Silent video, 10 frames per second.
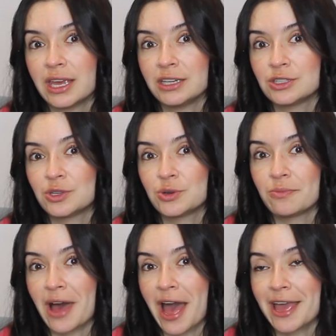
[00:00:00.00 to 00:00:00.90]
into
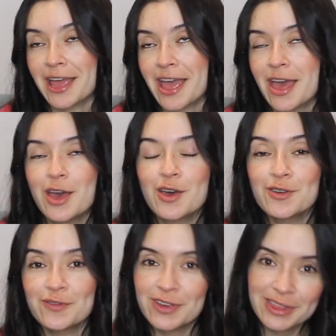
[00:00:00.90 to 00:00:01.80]
my
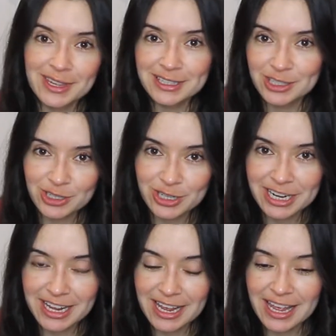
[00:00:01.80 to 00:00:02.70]
fitness
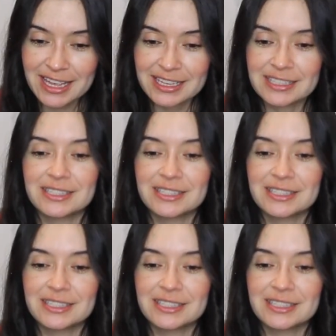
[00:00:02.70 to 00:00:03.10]
journey.